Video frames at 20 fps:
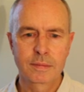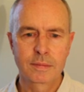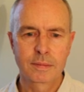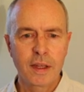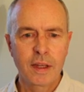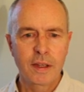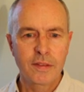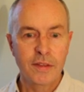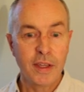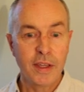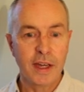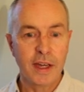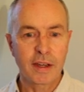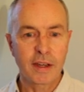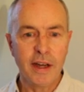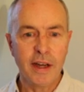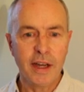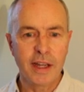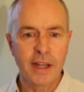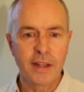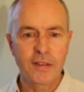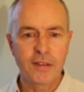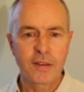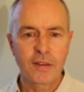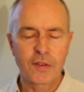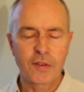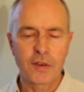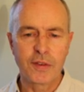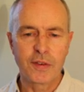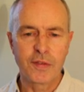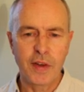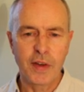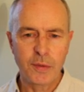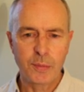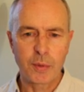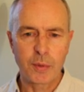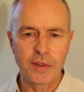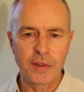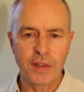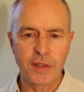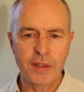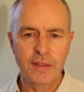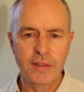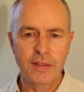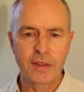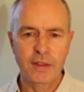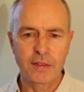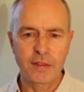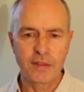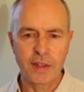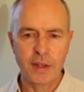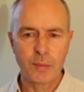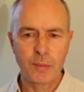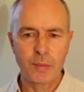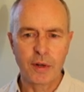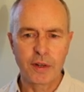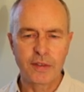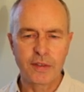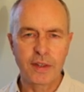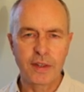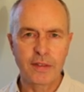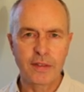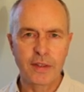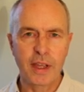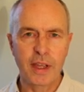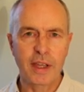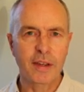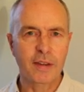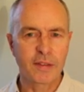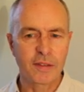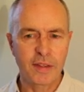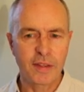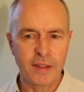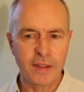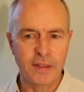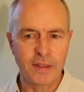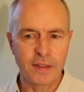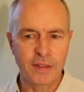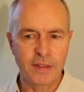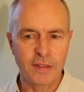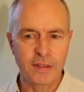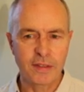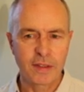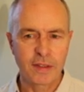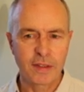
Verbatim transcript: See our guides for advice process, consent process and consensus